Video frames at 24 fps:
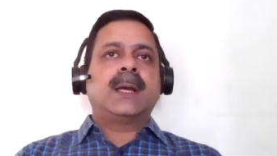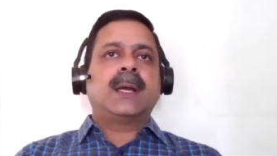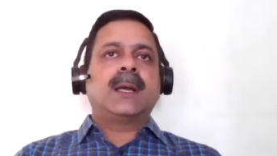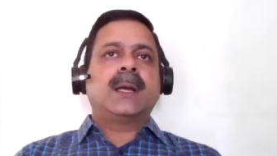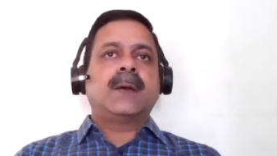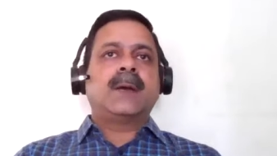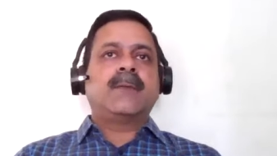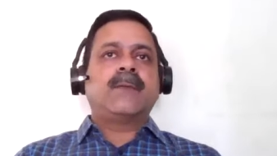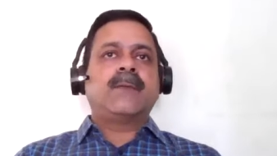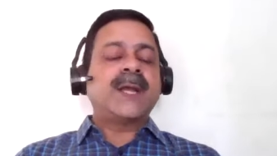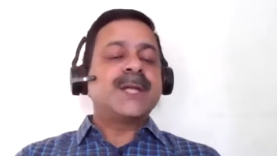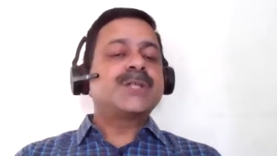
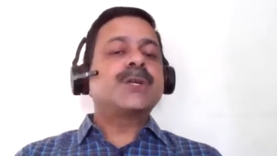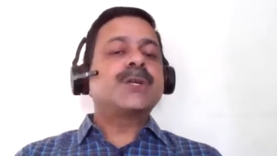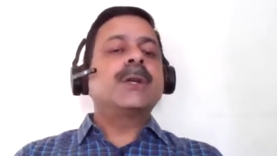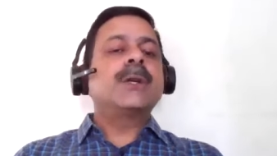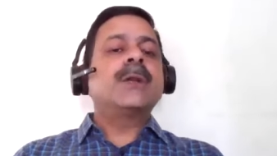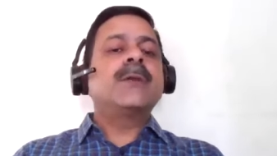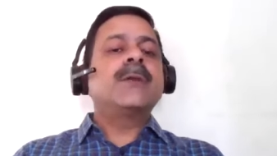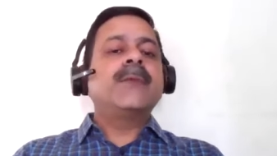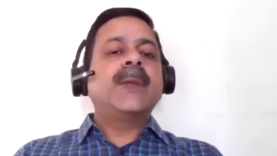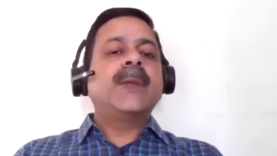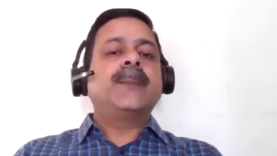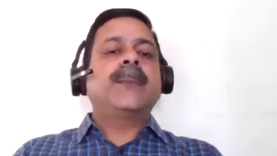Uh, why
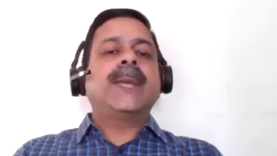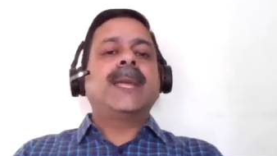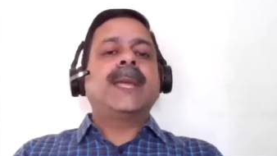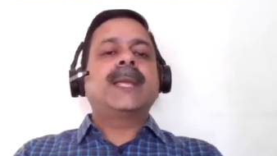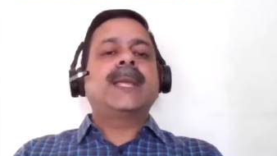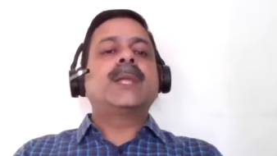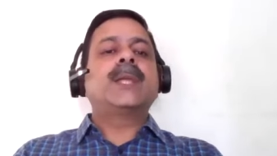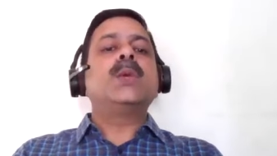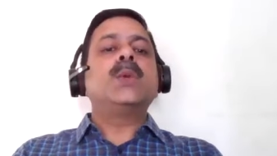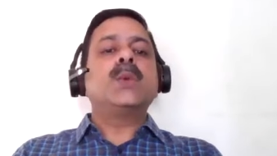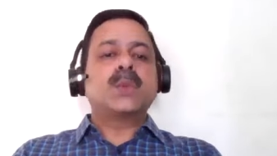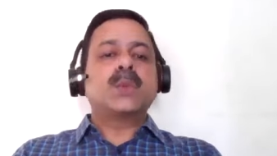should we
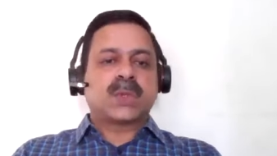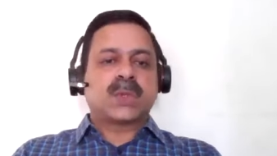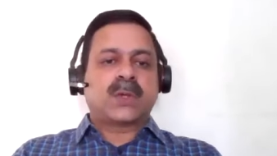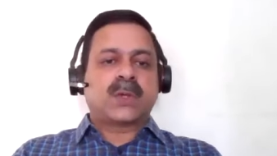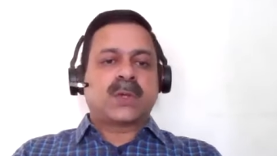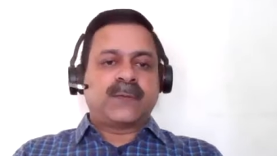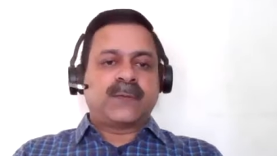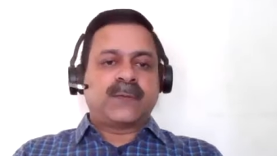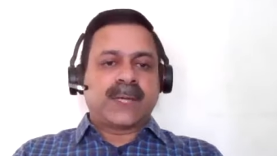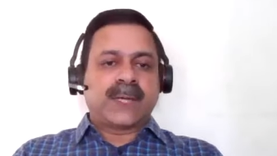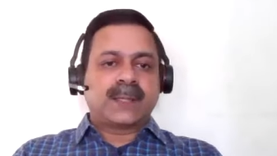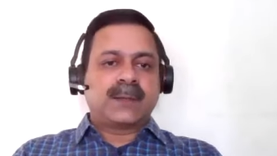make use
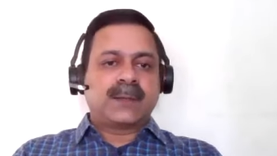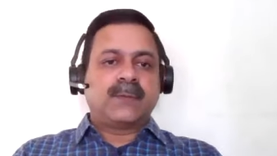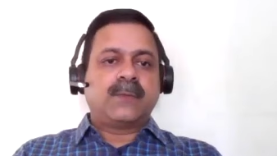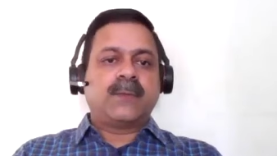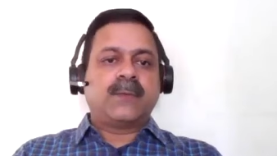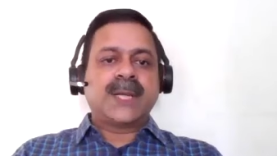of it?